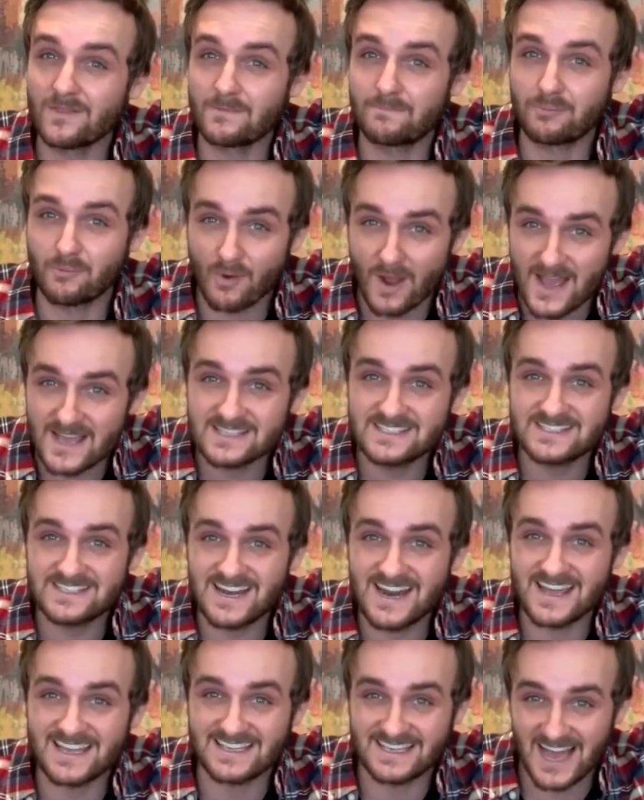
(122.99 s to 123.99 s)
the price
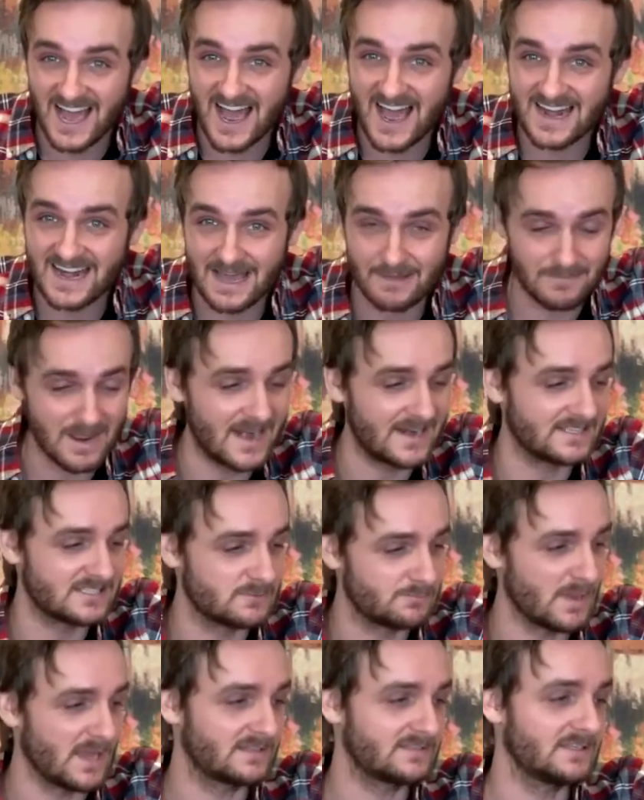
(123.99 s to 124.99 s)
that I got, I'm not
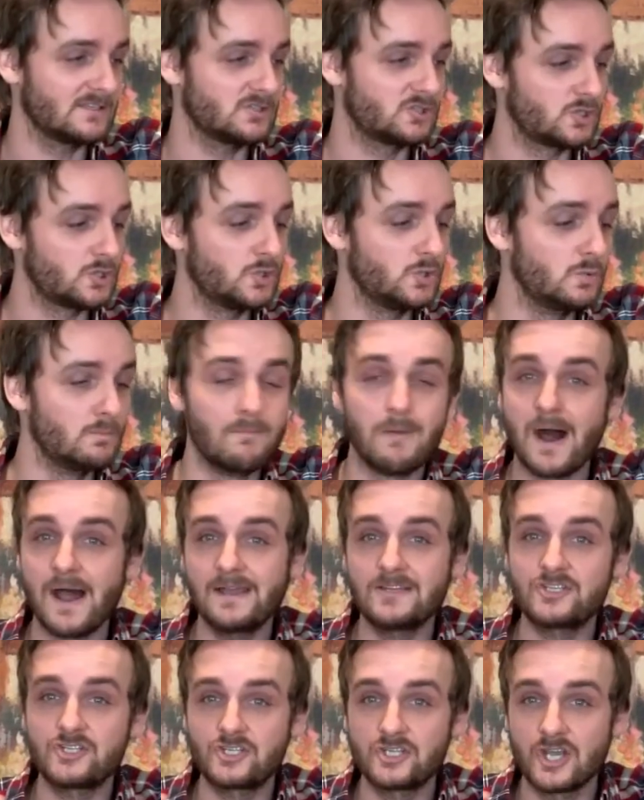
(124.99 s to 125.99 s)
expecting too
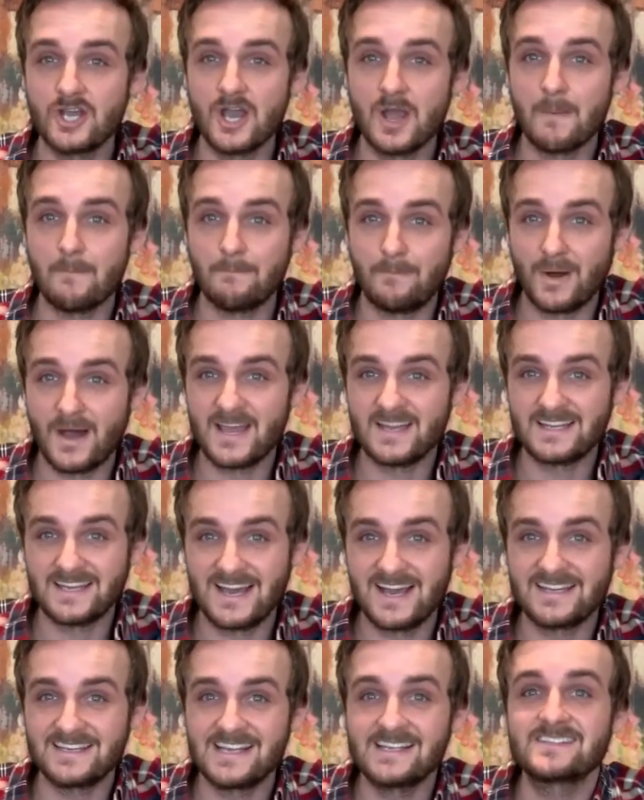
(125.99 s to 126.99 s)
much, but
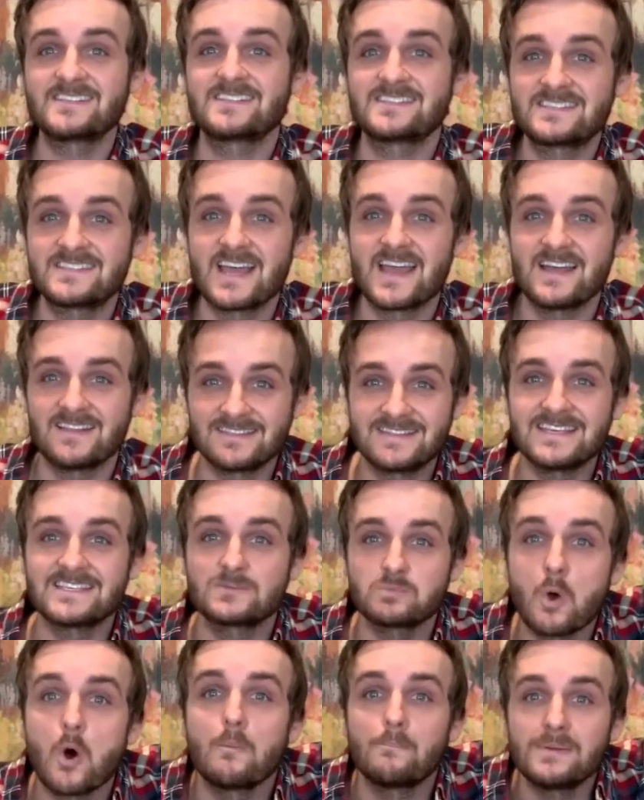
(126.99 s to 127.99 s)
needless to say,
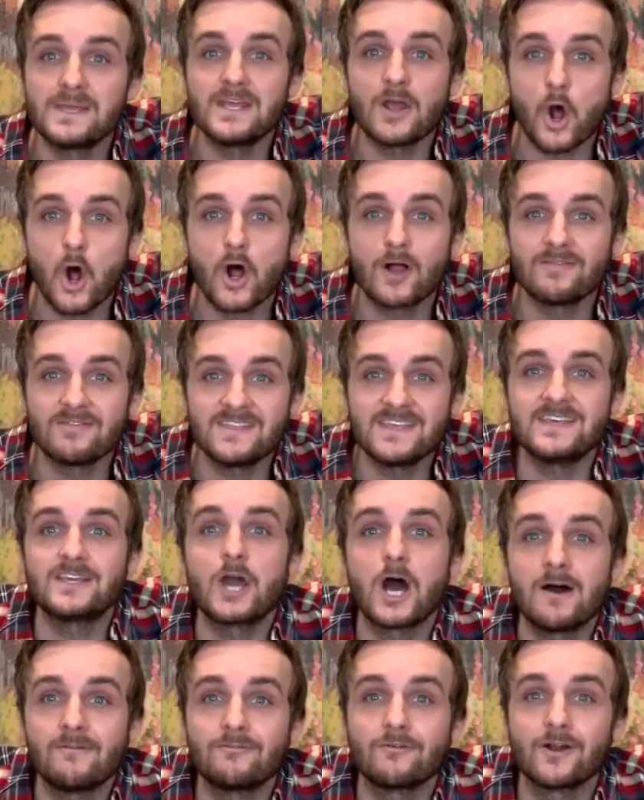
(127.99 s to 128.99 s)
this won't be on the
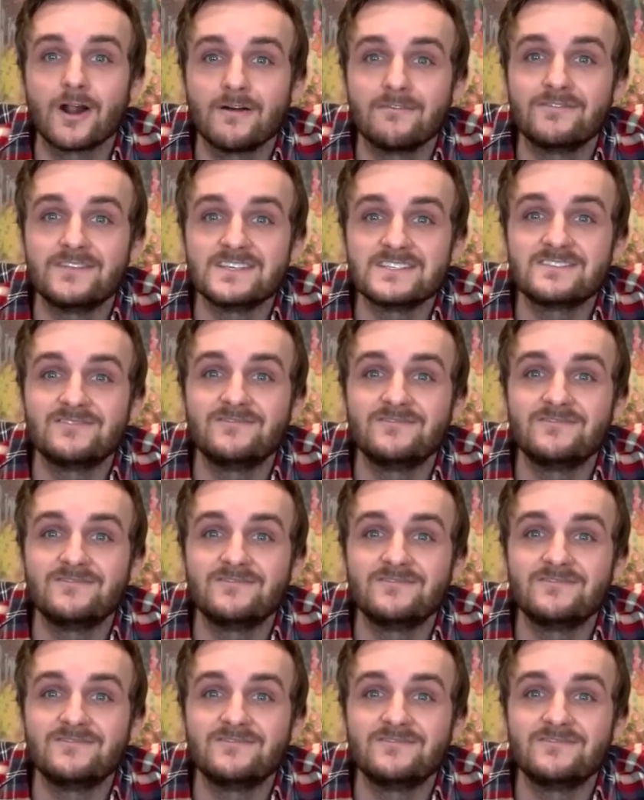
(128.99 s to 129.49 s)
cover of this